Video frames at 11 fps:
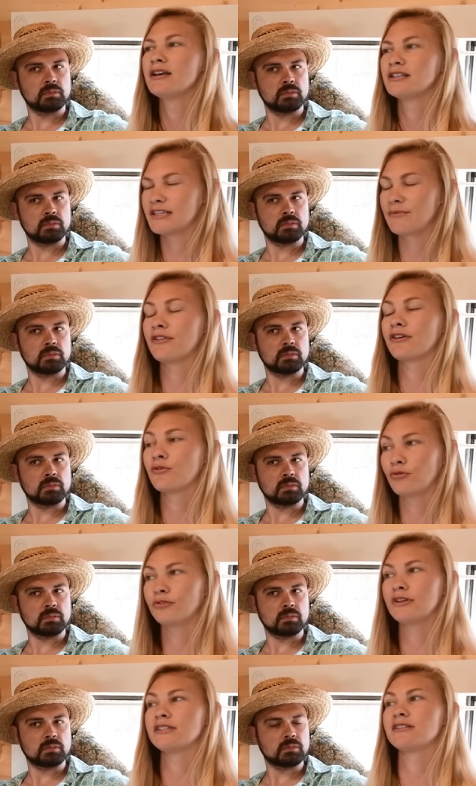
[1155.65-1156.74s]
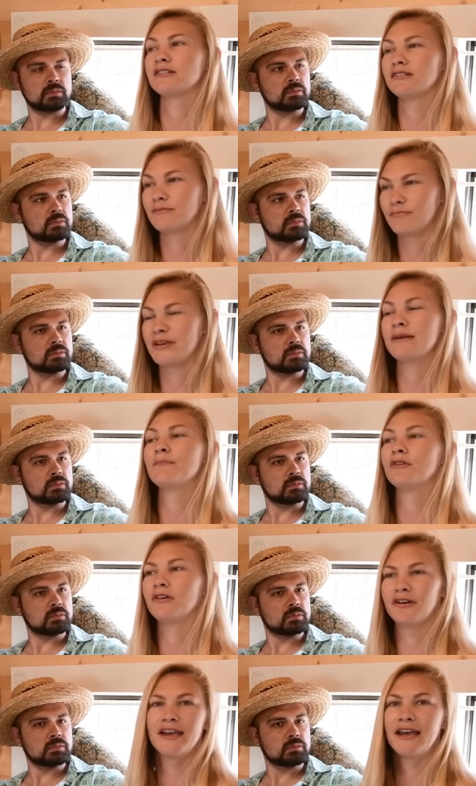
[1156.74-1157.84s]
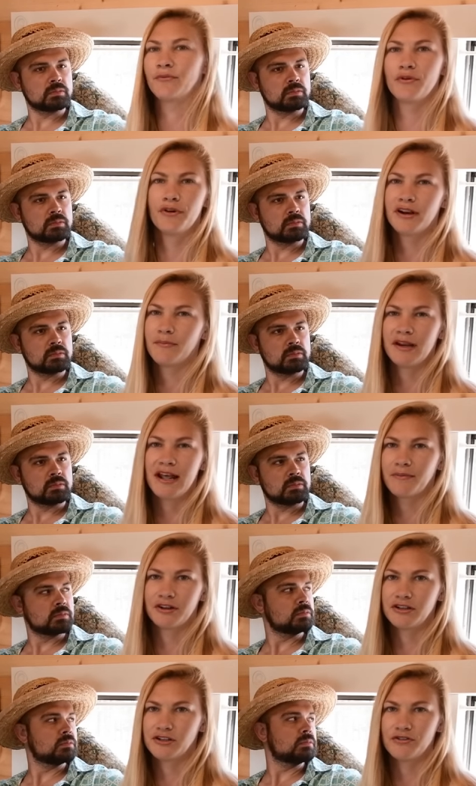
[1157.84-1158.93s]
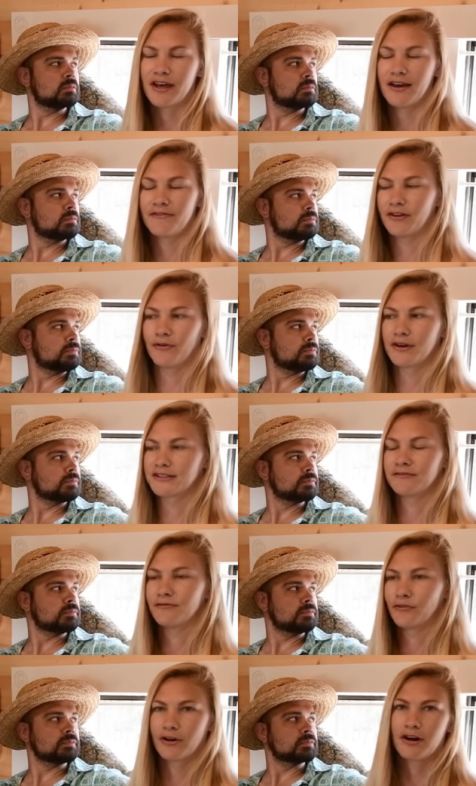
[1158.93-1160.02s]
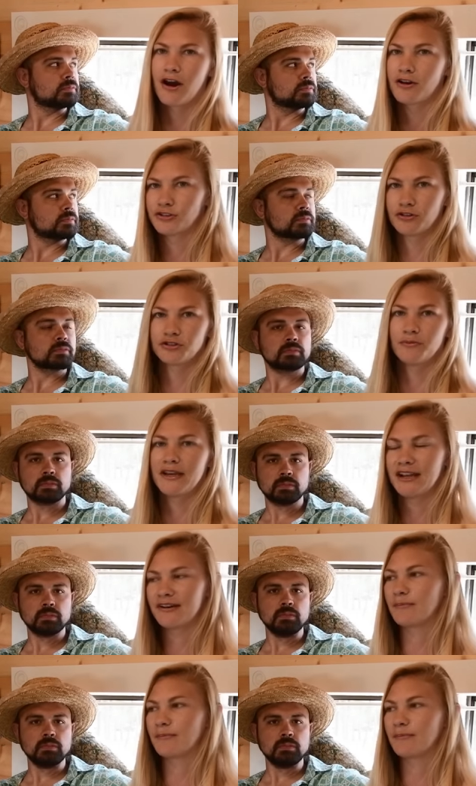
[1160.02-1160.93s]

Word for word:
Speaker 1: some of the coolest people and we wouldn't have been able to do that if it wasn't for our social media